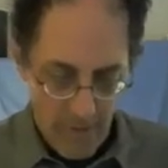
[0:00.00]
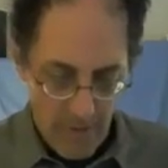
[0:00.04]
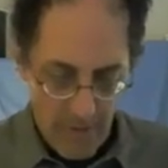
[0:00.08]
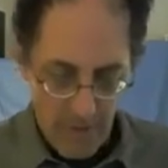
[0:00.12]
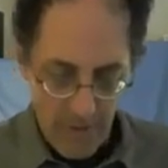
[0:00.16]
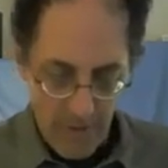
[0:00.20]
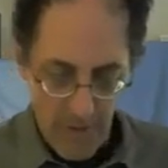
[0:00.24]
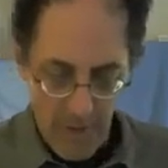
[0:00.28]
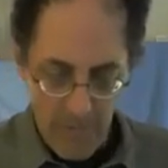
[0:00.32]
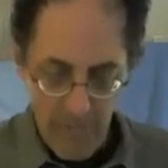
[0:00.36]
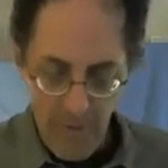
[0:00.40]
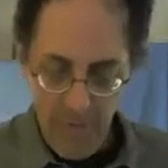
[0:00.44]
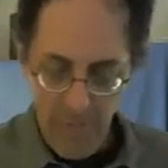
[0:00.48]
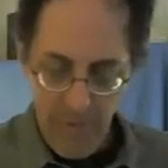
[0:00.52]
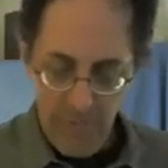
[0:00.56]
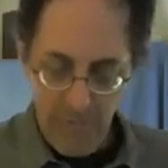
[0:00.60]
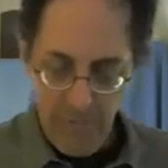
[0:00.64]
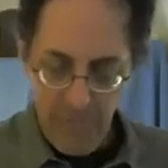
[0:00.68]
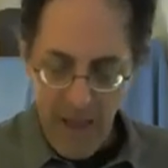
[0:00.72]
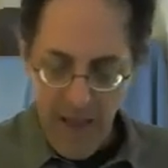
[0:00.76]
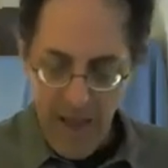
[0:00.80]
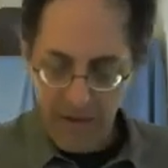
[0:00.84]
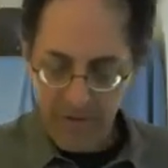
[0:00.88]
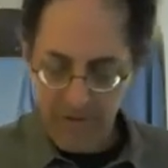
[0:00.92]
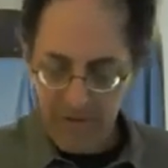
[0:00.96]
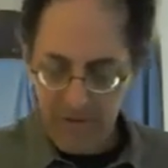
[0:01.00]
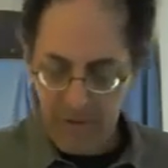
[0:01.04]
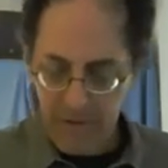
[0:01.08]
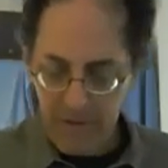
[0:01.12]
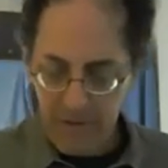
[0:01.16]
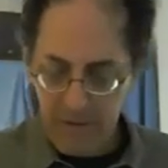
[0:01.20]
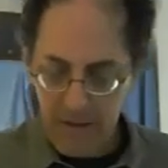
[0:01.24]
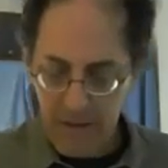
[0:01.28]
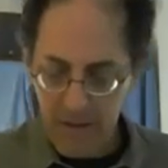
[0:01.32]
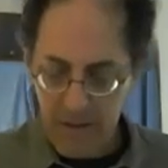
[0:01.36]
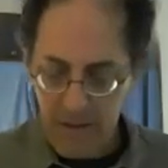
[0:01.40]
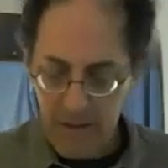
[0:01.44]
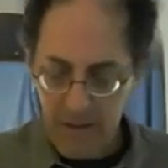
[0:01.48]
Okay, moving back to
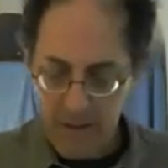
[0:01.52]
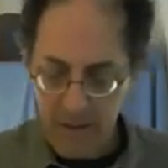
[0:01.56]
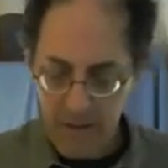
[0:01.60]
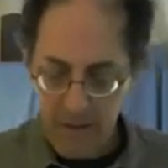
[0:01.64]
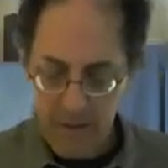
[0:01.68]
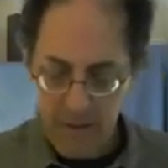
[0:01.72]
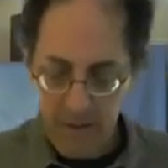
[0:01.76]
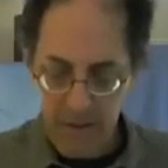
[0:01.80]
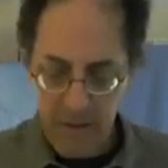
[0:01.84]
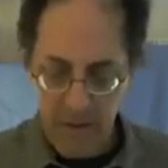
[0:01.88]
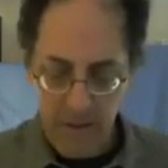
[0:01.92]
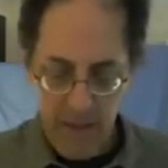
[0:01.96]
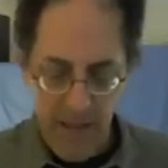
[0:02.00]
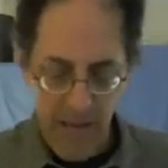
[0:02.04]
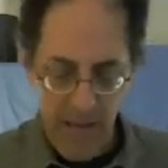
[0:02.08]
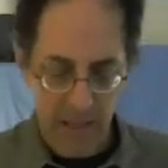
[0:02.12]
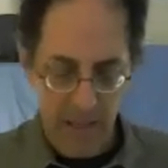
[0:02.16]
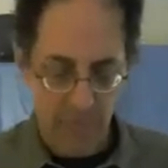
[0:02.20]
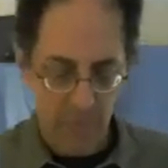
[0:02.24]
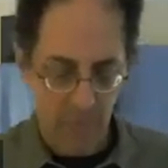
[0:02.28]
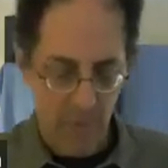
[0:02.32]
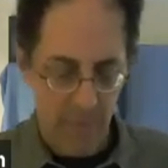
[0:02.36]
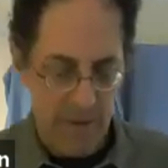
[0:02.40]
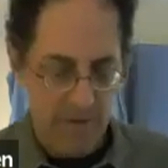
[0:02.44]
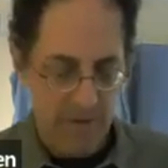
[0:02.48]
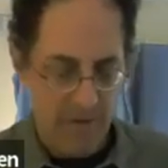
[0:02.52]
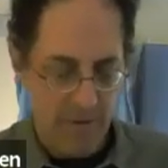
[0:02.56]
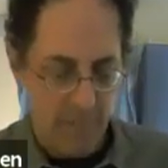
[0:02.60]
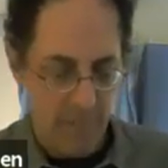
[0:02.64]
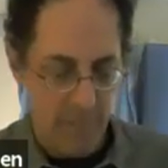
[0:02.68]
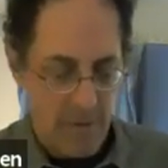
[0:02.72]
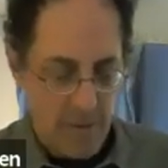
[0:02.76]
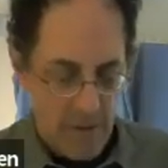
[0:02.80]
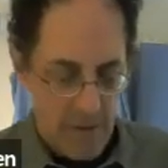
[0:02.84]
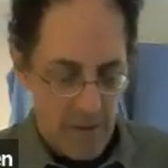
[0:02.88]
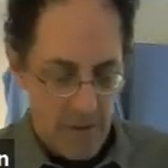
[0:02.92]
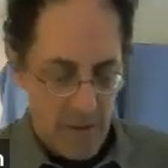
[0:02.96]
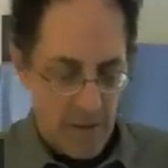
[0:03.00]
the angular
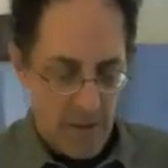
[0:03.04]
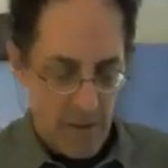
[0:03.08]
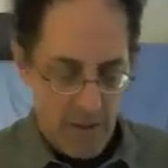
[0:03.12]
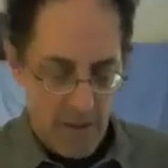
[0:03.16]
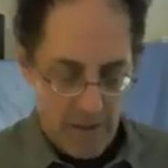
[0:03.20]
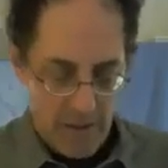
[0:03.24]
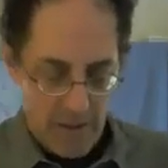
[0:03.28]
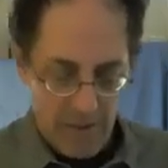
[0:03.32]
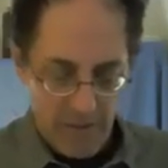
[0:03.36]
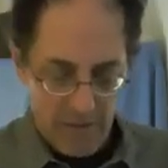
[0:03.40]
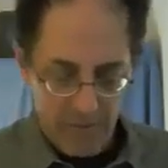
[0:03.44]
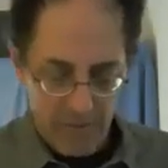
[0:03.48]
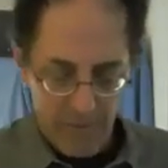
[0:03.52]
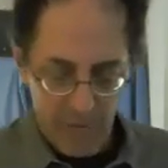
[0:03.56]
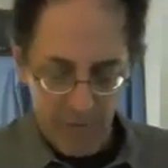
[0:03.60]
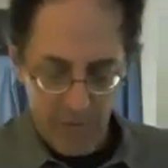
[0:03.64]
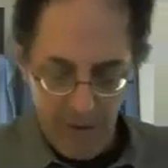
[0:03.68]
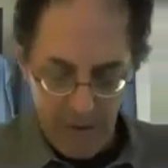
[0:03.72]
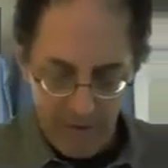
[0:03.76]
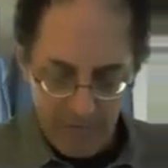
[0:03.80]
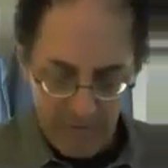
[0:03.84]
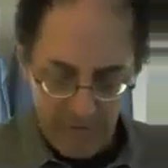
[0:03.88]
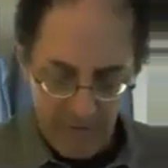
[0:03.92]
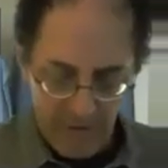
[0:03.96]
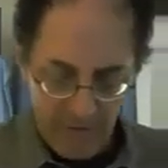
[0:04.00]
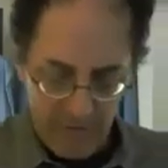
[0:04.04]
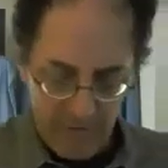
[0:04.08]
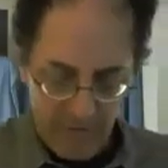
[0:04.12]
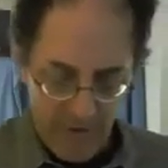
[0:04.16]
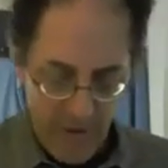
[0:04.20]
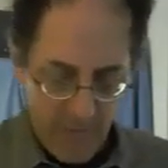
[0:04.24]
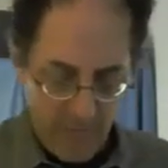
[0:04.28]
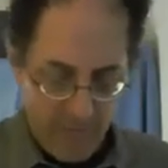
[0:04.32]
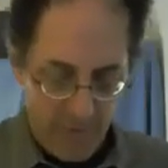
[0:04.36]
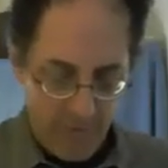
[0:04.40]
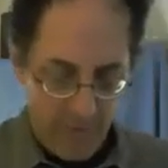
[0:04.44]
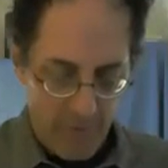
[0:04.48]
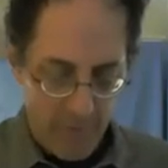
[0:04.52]
momentum, let's do as an
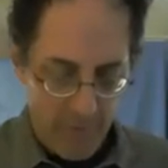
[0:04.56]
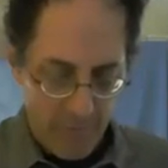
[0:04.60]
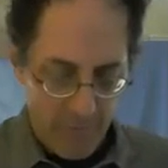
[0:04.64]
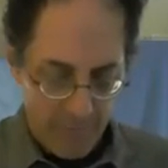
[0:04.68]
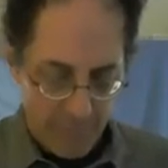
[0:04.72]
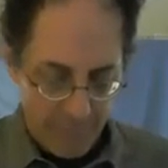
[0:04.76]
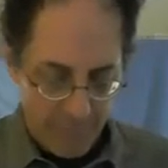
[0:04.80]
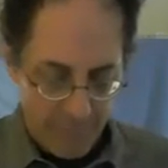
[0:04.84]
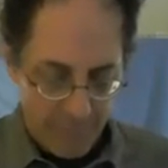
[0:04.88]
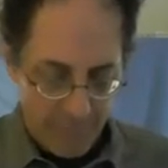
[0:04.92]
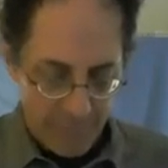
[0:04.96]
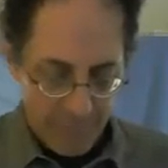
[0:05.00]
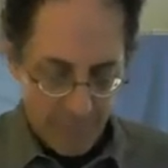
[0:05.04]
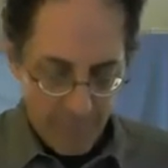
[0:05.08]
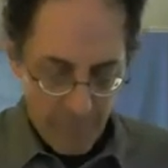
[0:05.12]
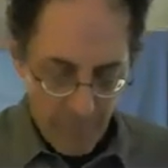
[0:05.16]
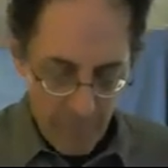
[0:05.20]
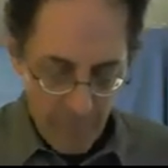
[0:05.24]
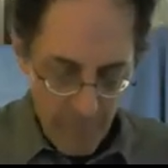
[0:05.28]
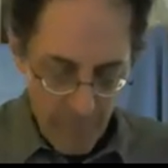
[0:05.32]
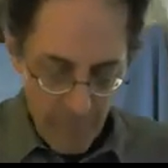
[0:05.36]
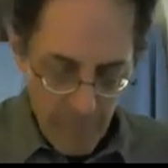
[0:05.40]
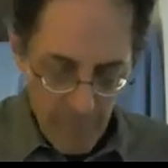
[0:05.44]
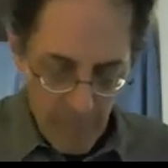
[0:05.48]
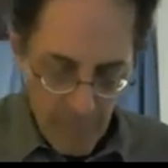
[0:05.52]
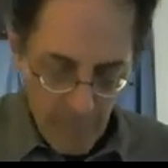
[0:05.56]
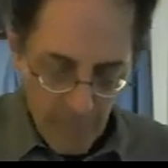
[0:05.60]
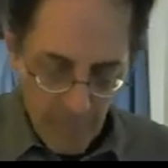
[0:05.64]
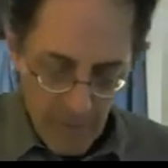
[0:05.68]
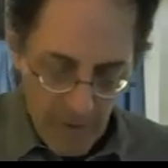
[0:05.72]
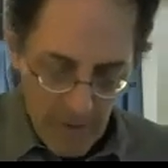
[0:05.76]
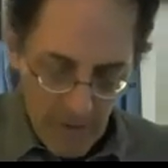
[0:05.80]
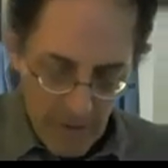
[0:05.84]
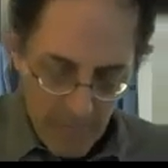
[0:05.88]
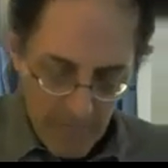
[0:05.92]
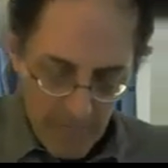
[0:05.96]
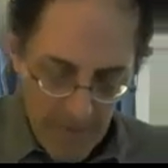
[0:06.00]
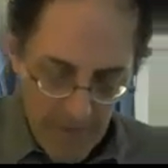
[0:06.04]
example
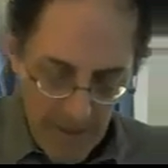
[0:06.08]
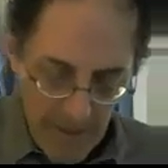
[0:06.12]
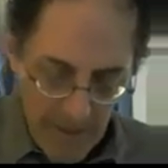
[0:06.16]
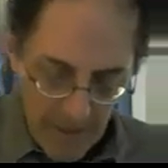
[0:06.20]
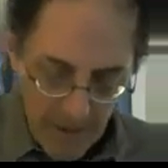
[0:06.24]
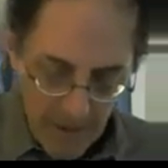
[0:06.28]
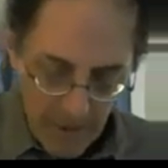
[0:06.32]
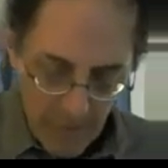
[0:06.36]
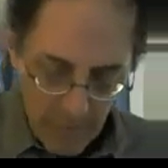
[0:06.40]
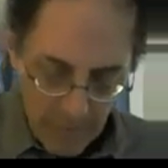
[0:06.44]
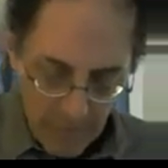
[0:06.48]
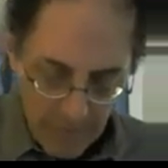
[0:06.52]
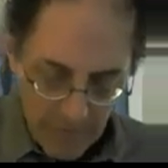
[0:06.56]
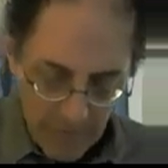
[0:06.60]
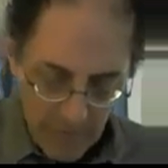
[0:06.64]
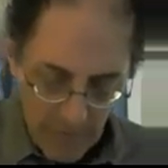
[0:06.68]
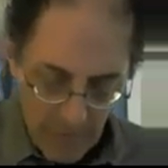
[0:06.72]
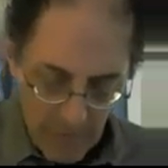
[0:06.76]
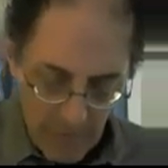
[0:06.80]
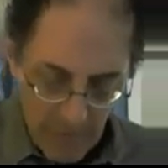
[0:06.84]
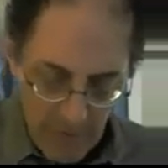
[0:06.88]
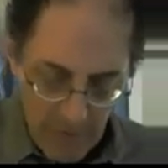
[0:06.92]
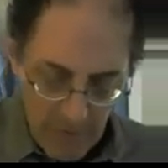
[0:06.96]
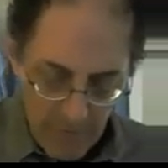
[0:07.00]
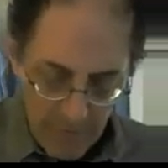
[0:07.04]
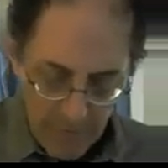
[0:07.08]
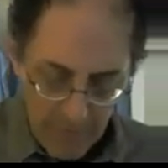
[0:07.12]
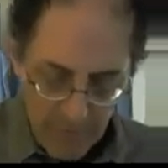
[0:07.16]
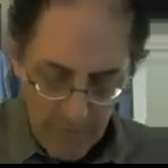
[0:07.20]
L equals 2.